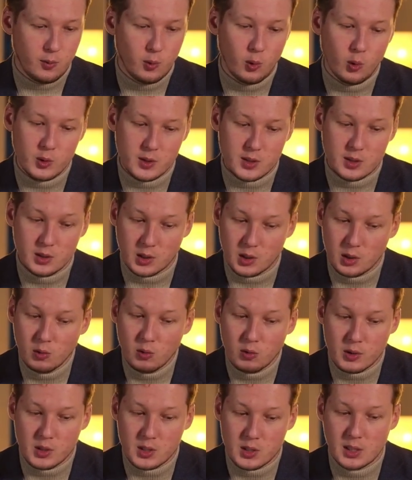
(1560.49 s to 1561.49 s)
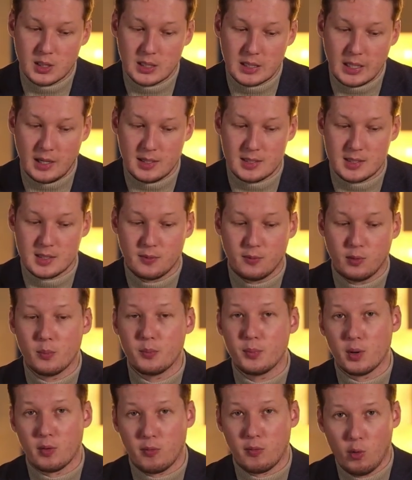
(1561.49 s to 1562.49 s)
for security tests,
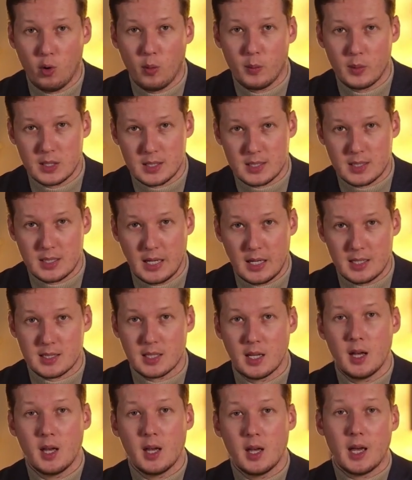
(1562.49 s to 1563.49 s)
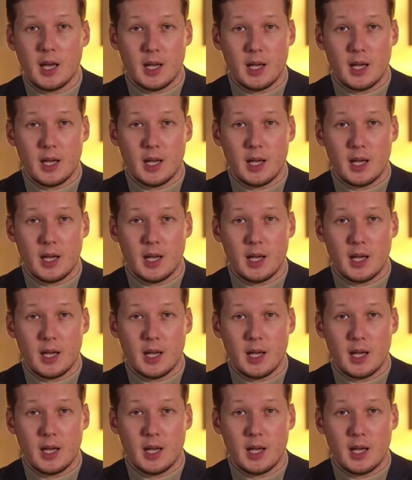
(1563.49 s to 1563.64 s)
for performance tests,